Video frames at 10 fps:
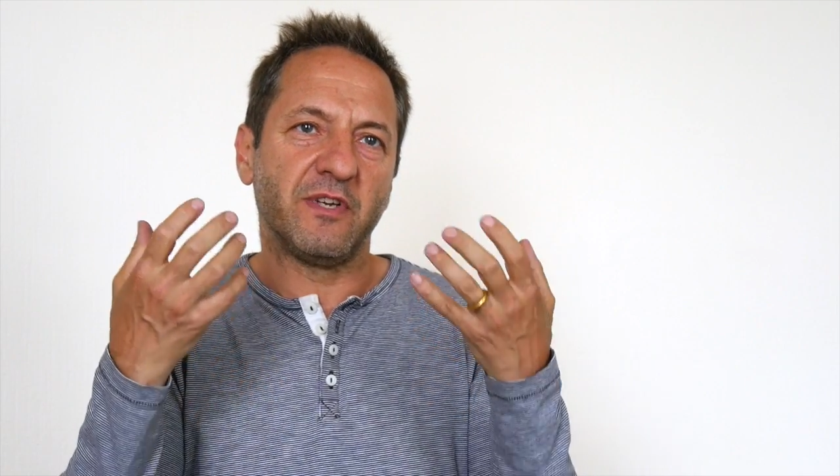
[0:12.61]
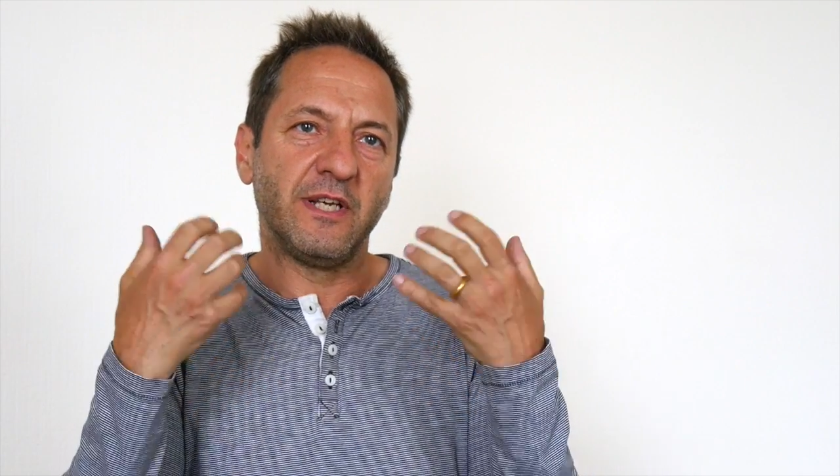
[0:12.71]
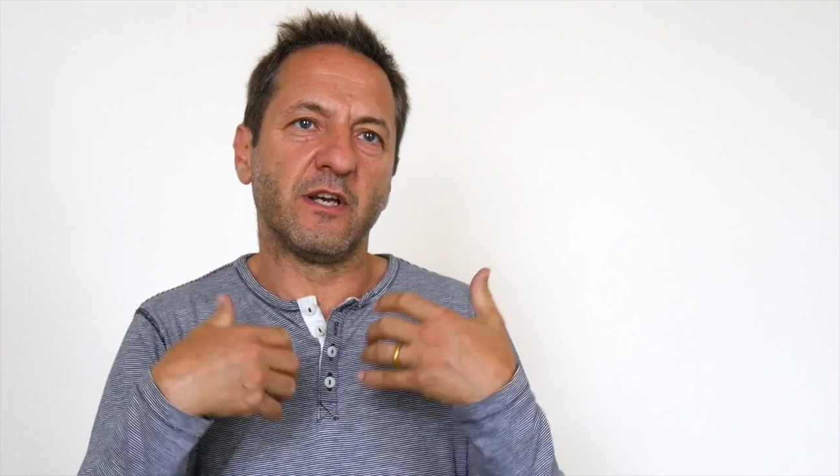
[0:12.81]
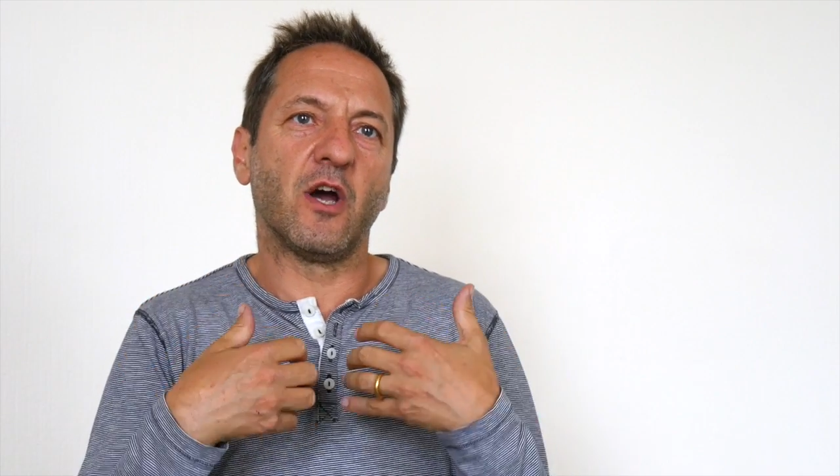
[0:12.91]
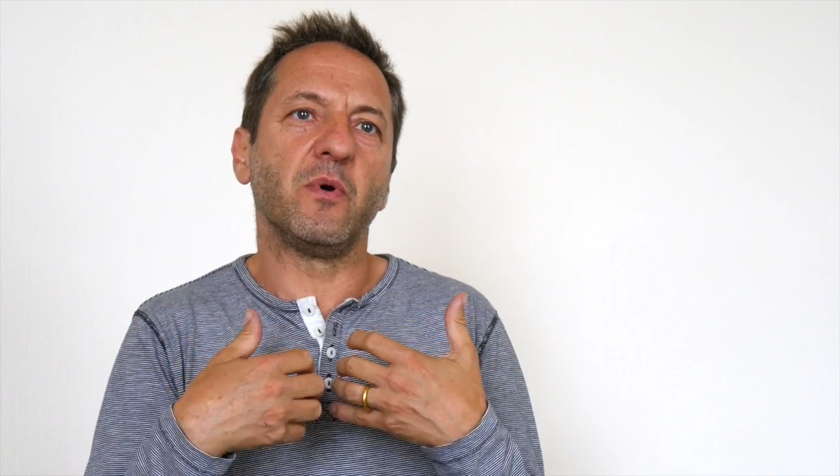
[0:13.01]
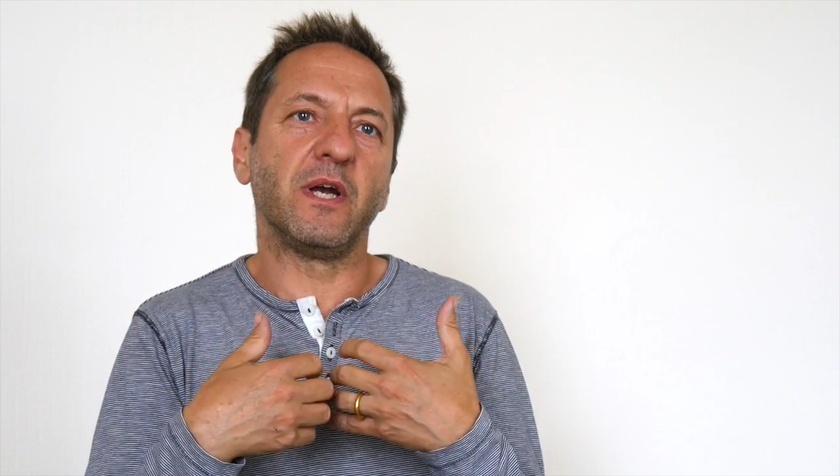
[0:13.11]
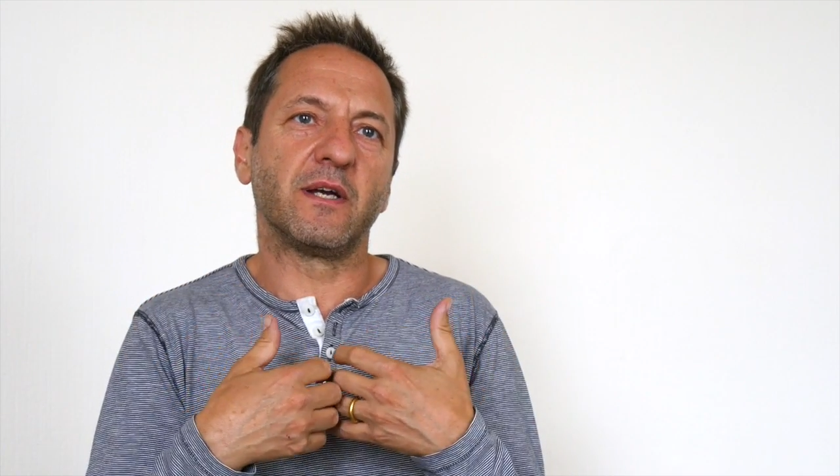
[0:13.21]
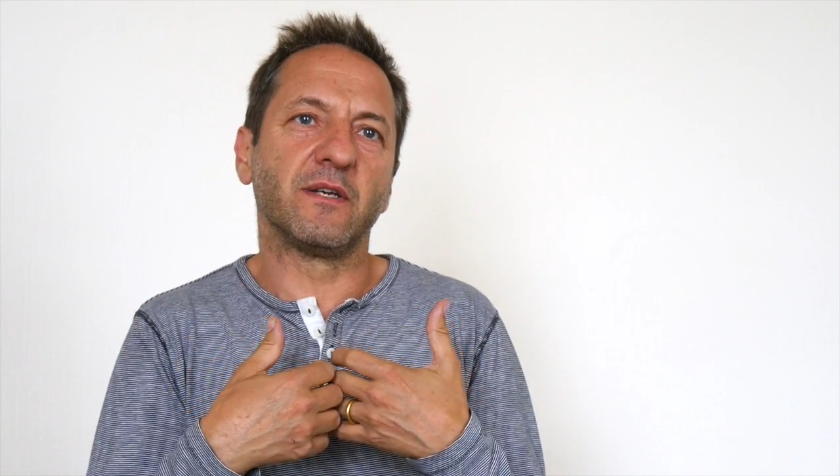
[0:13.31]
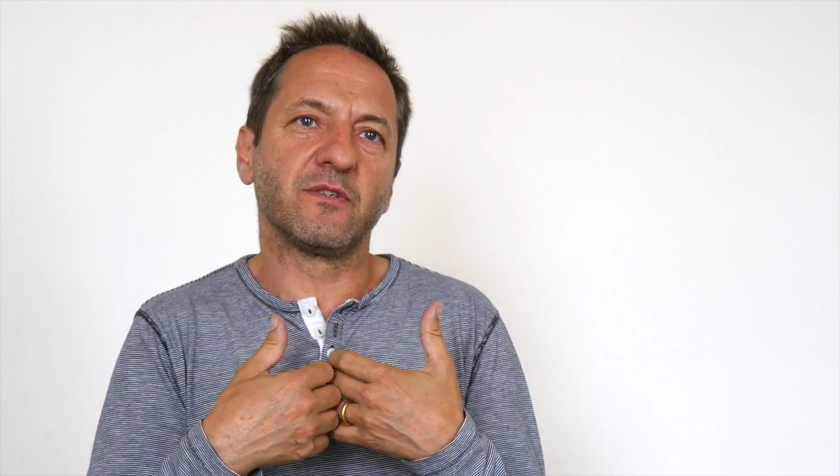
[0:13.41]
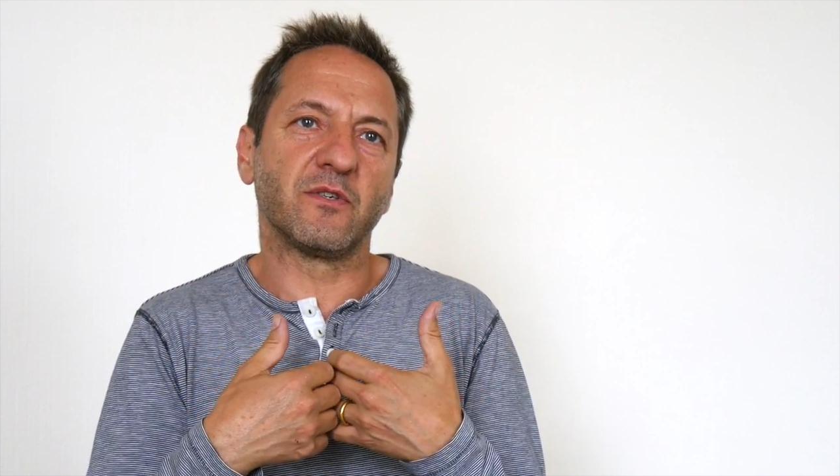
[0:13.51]

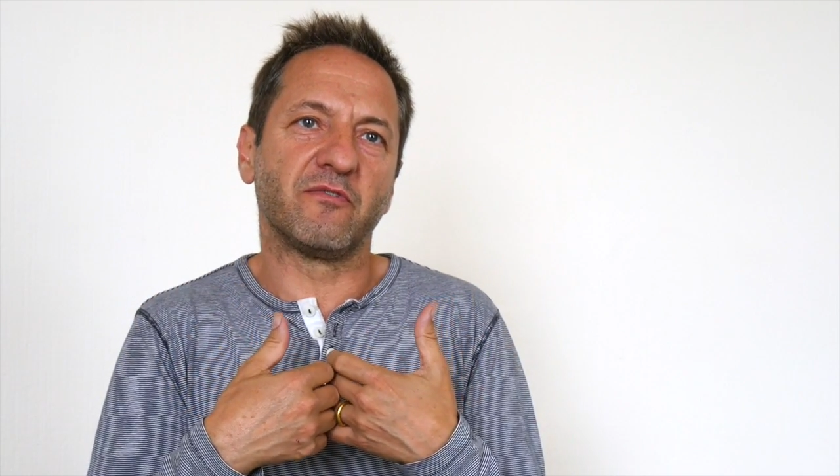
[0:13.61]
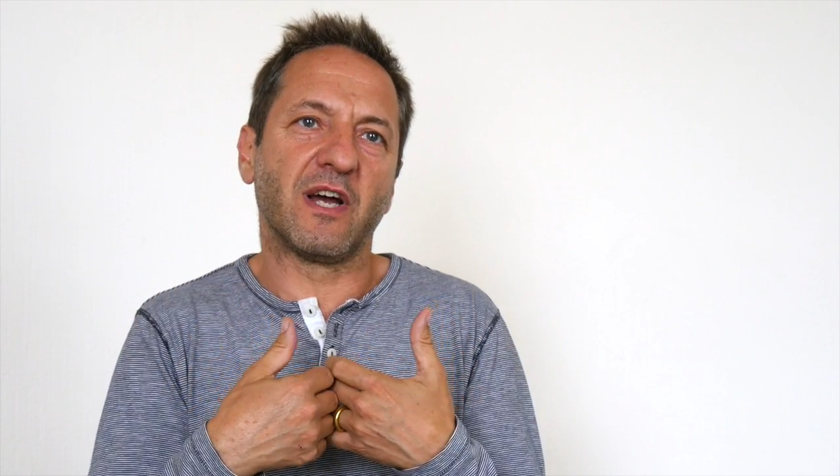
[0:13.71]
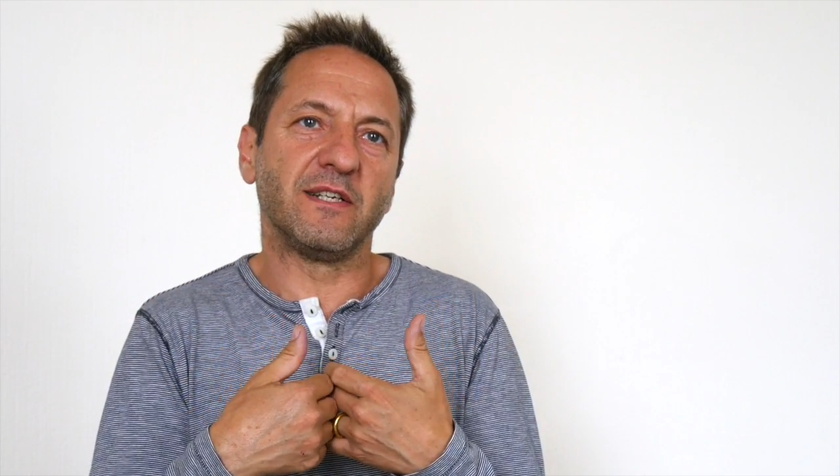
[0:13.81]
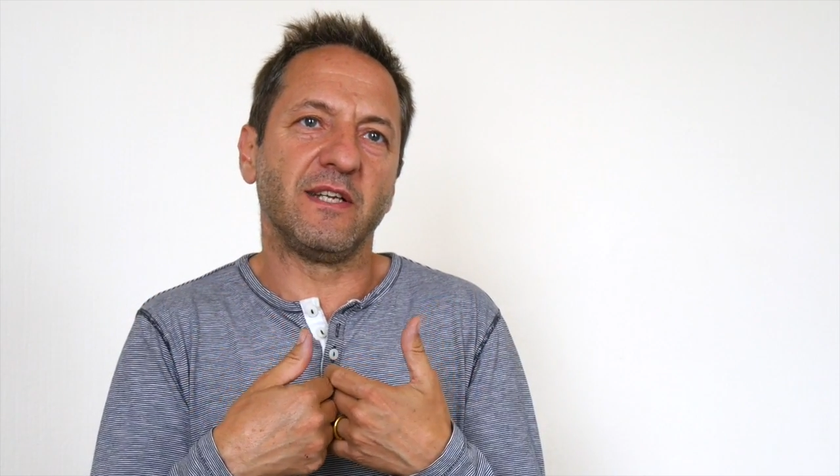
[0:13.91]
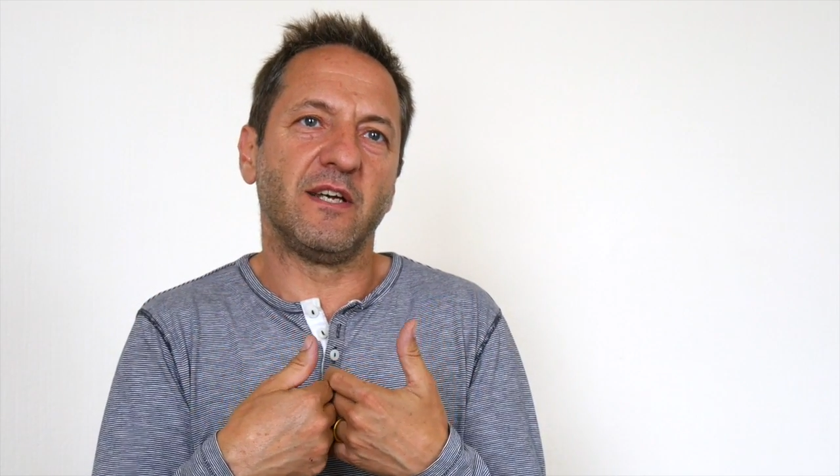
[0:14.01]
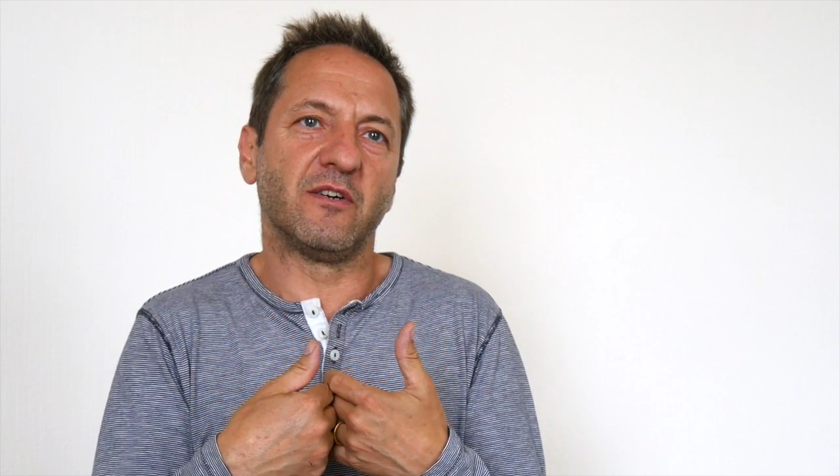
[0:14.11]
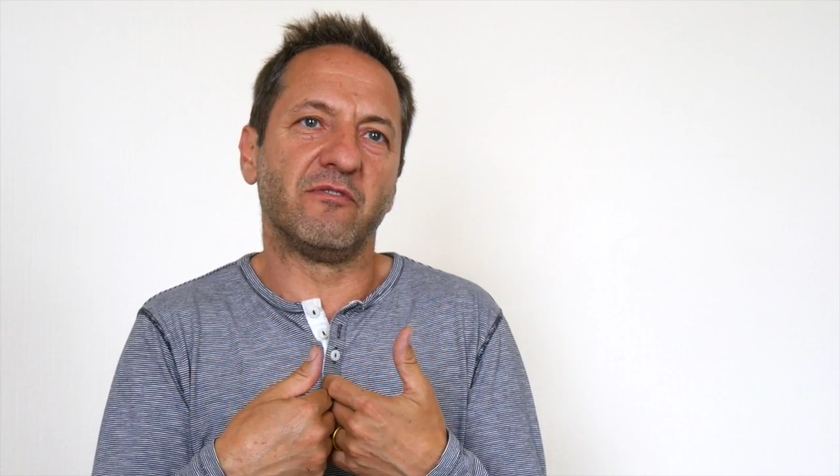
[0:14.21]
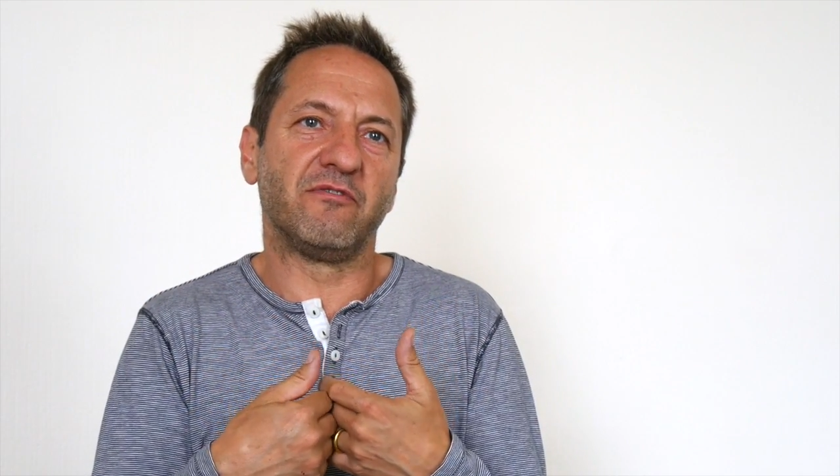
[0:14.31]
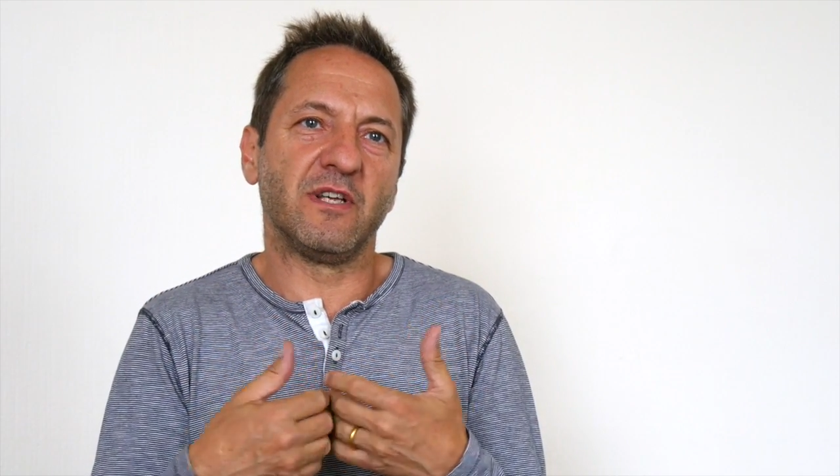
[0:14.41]
egoic sort of idea of